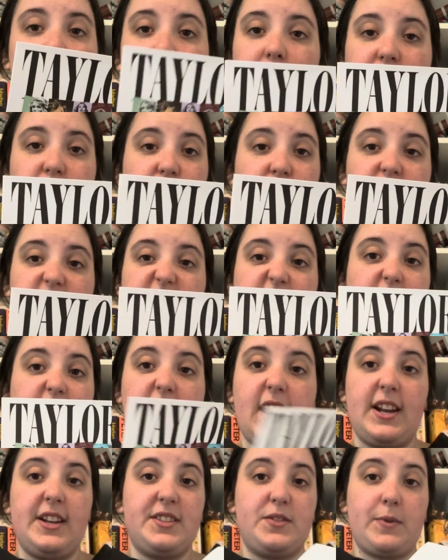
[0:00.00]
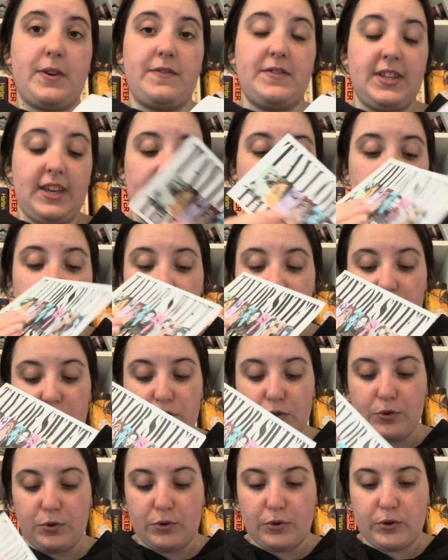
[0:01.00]
which just says Taylor Swift The Eras
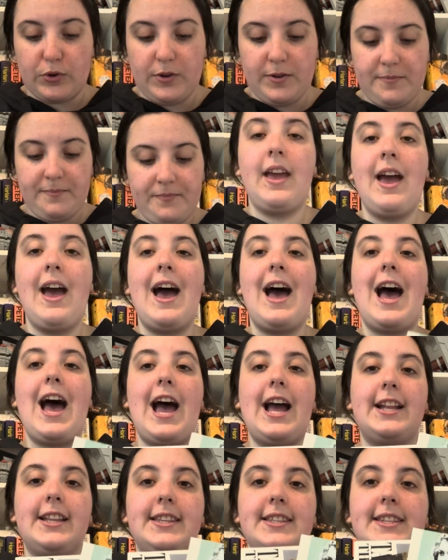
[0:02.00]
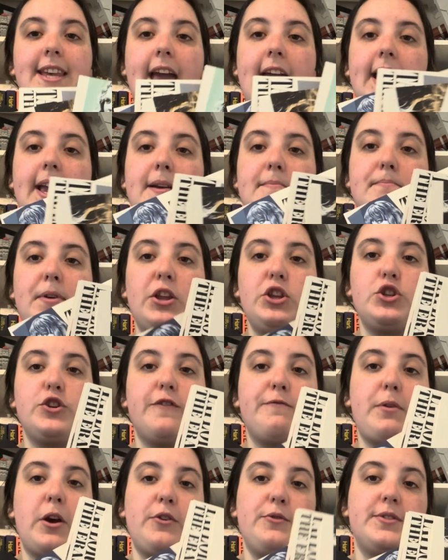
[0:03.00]
Tour, and a bunch
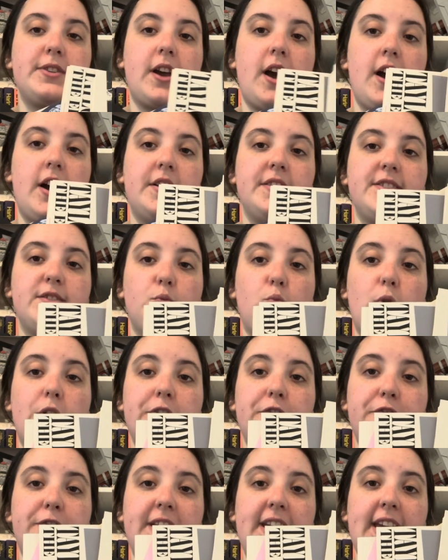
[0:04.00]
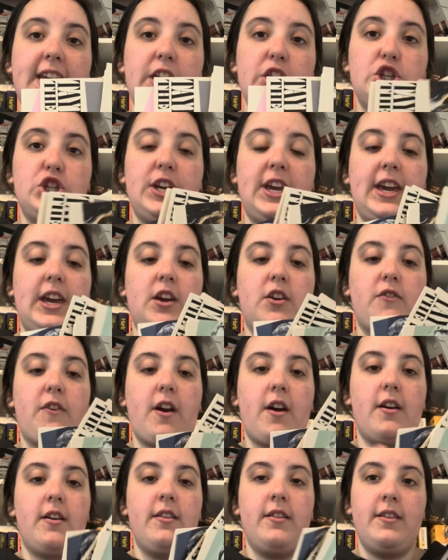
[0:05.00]
of postcards, one for each era.